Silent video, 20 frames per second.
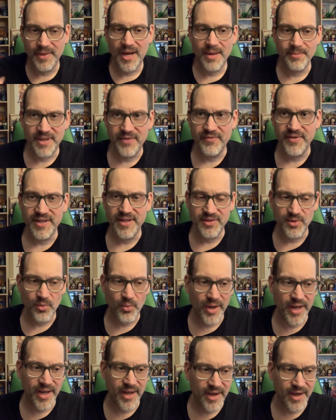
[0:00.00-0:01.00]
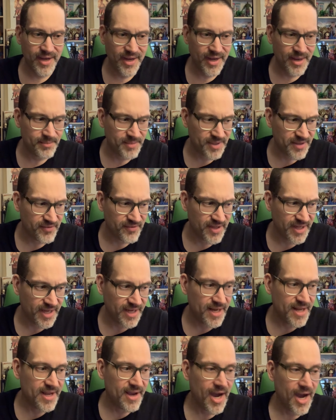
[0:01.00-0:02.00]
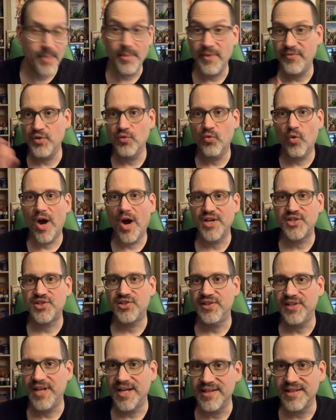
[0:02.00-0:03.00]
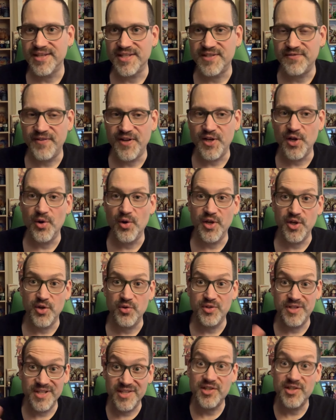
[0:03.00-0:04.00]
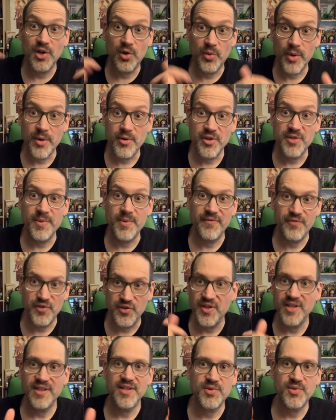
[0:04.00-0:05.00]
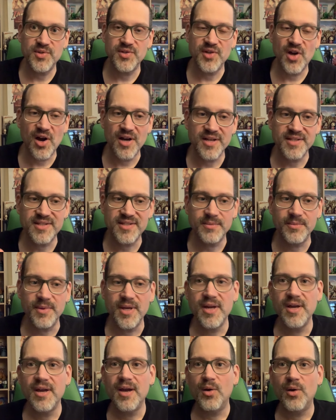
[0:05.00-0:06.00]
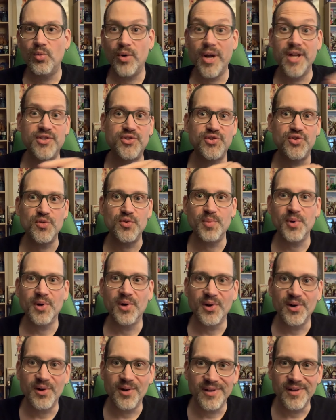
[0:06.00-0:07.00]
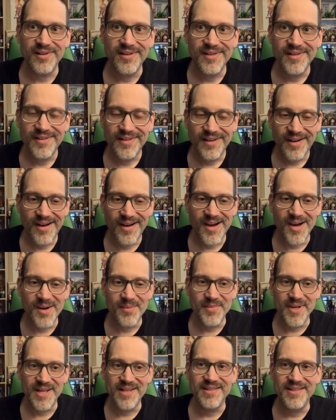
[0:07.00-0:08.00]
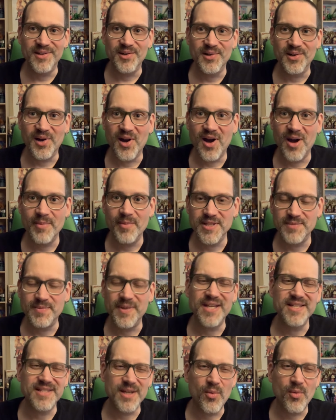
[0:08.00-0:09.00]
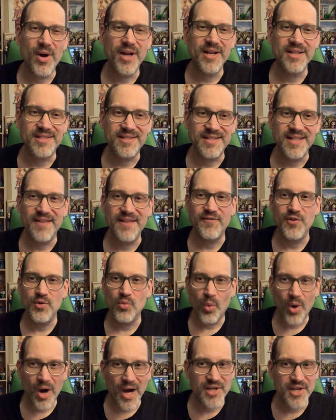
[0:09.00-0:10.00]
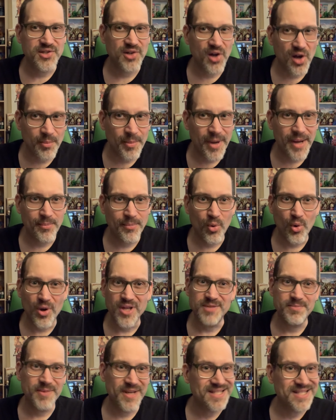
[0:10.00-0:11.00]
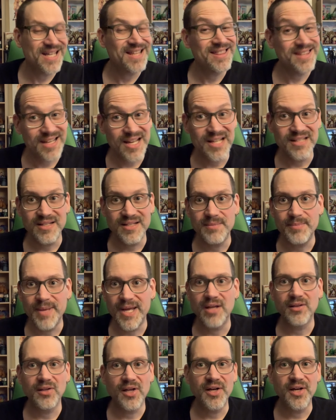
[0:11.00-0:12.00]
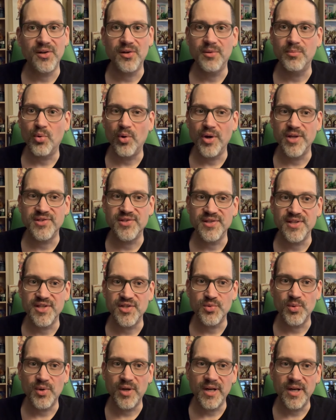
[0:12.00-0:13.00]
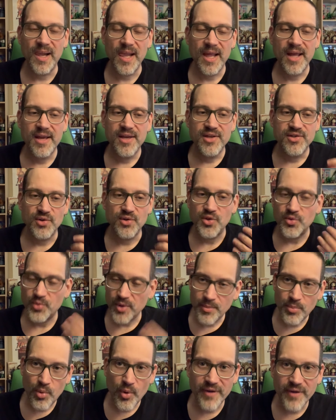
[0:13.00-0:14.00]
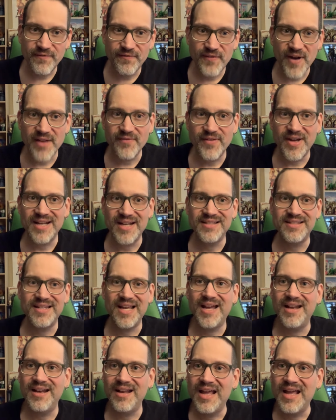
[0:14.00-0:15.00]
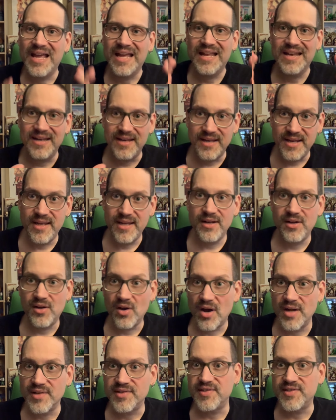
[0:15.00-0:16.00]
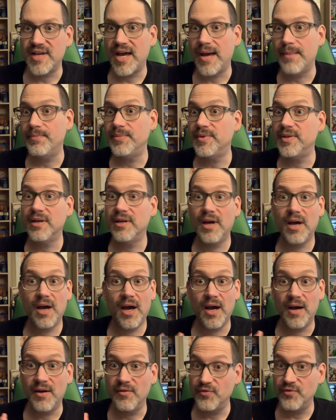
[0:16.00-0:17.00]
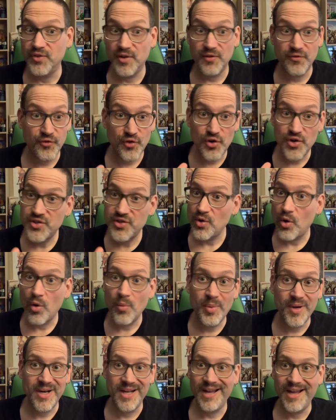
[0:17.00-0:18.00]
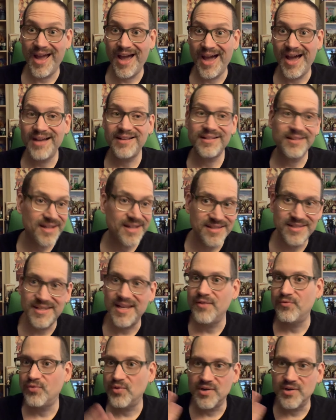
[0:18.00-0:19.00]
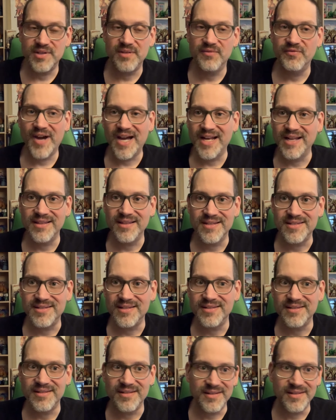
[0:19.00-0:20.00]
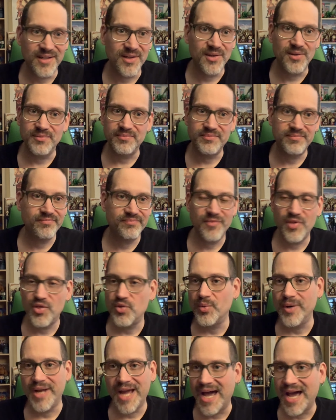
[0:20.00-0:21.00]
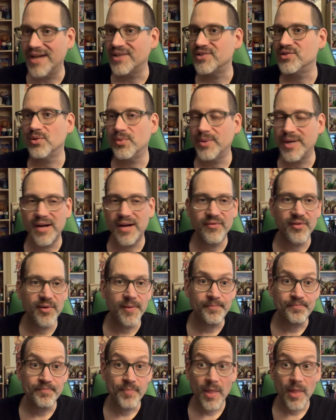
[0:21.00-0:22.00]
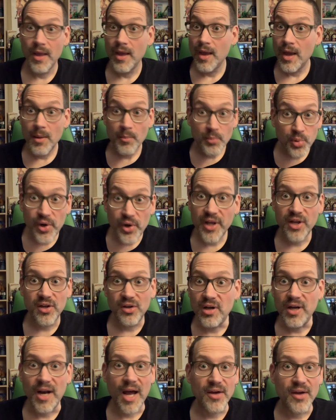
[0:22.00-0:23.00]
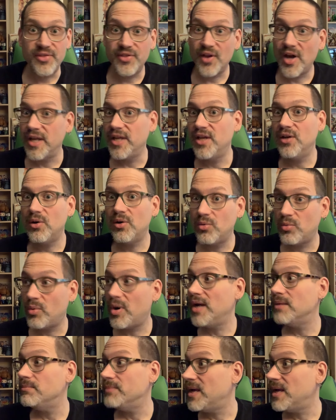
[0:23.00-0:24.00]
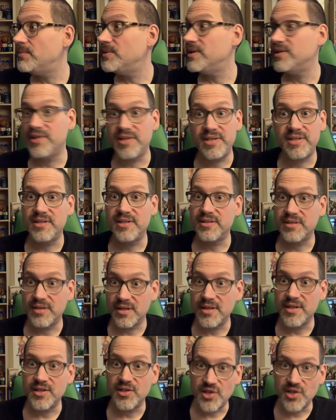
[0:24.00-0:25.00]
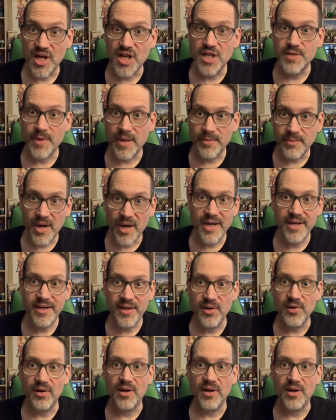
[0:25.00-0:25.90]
giving it the way I'm giving it. If you watch to the end of this video and you disagree with me, if you think this is awesome, write Supergirl in your comments, because I want to see if you watched all my points, because I think I did make a lot of good points on this one. So 3.5 out of 10, neat concept. The first opening act, let's say if we're dividing this into, you know, 3 acts or whatever, pretty good. I thought, you know what, maybe this is going to change my mind here